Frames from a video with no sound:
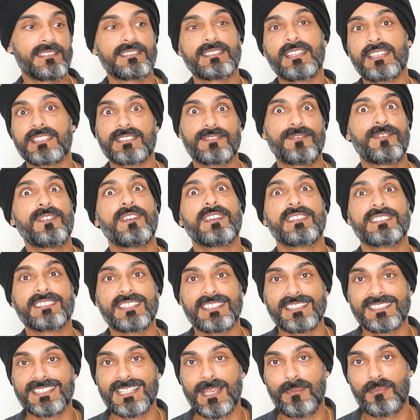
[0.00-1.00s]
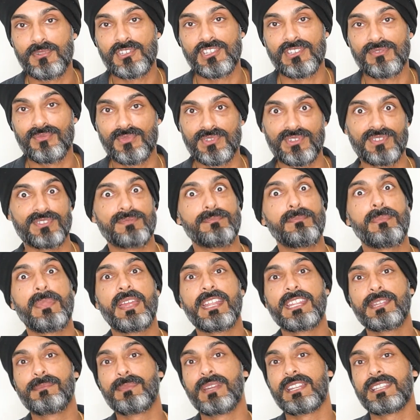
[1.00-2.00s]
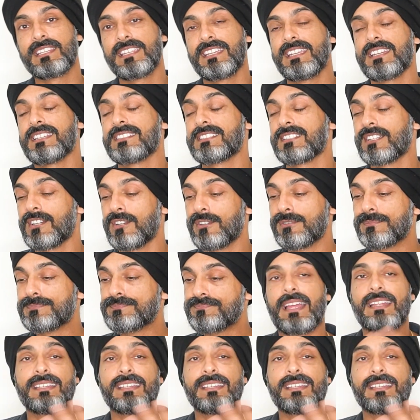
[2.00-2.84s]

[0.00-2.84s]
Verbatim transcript: its first inception, which was many many years ago.